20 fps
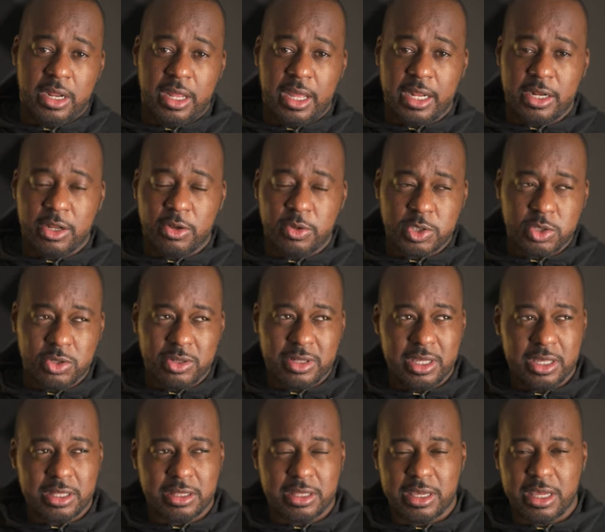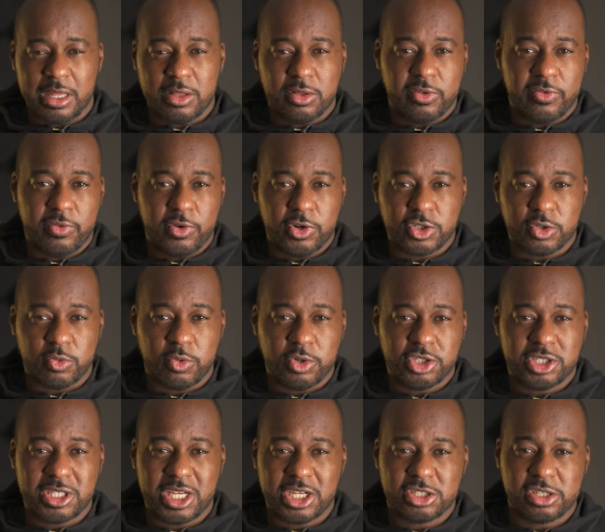and also link the Kindle version,
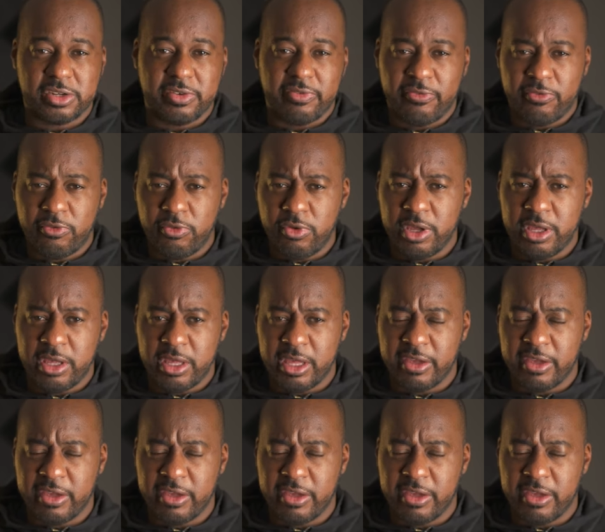which is actually free